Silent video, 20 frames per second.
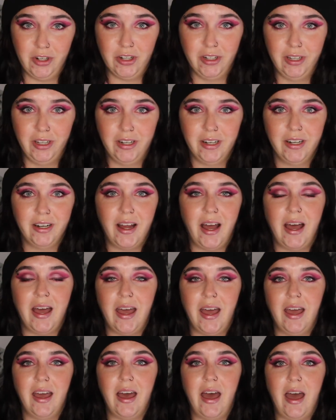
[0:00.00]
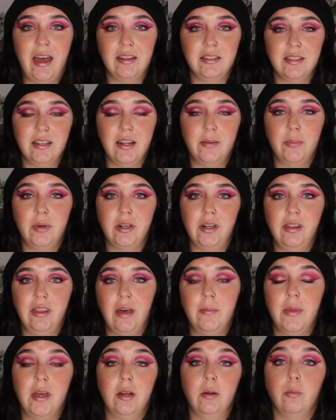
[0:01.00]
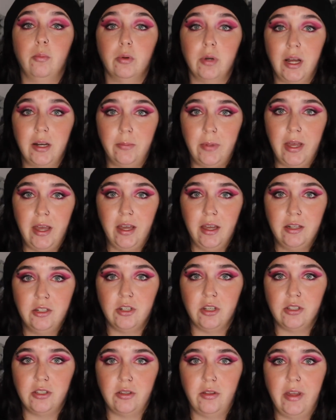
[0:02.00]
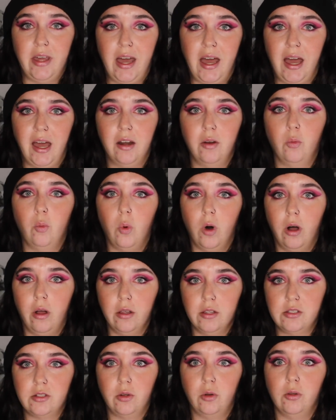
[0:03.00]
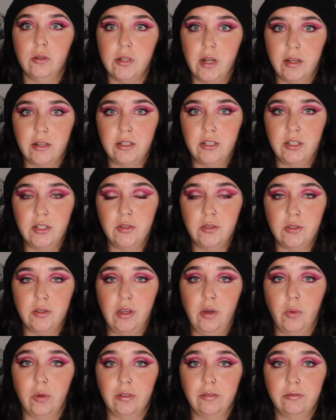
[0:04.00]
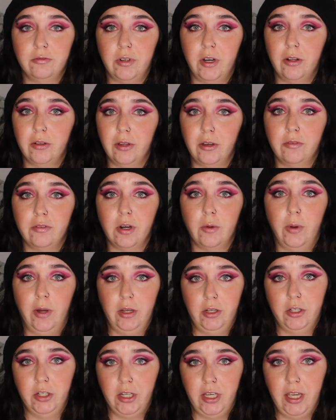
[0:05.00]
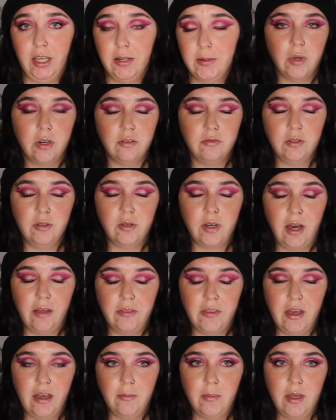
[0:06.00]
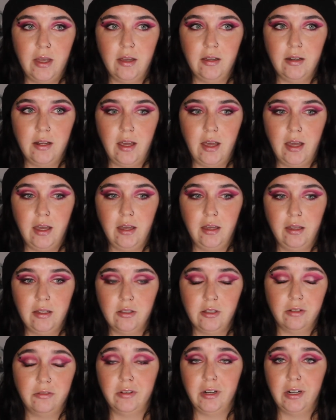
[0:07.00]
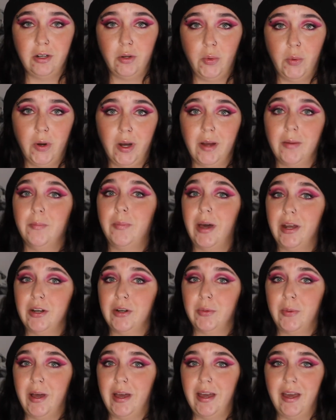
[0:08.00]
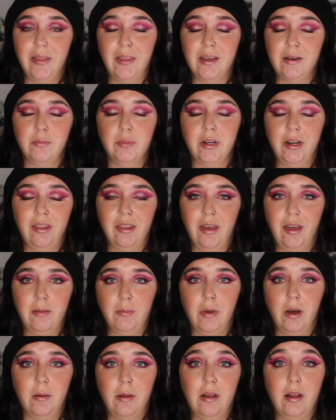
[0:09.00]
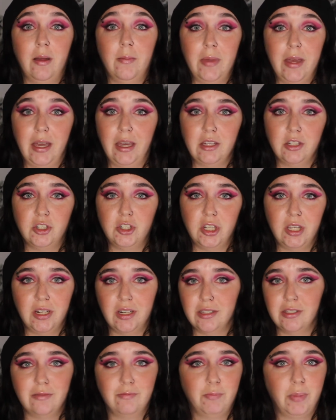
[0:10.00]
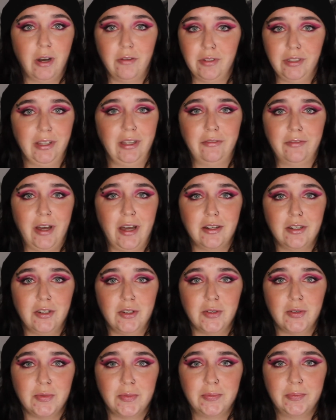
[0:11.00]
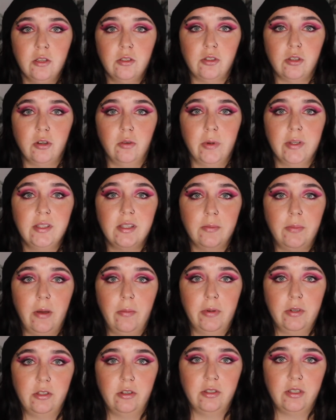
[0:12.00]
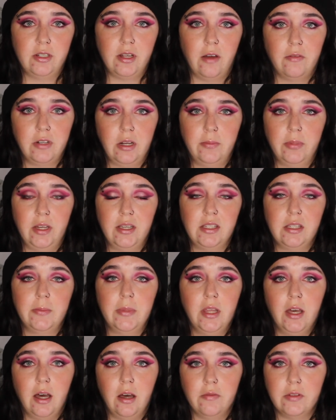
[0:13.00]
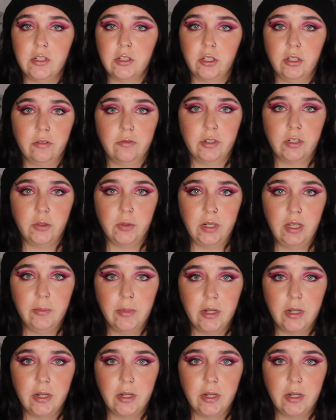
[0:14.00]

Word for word: earlier, I ended up putting them in a bread pan just so they had walls to hold onto, so they wouldn't fall over while cooking. But if you cut them in a different or better way, then putting them on a baking sheet is perfectly fine too. So once the peppers are stuffed, I place them in the oven to cook for 20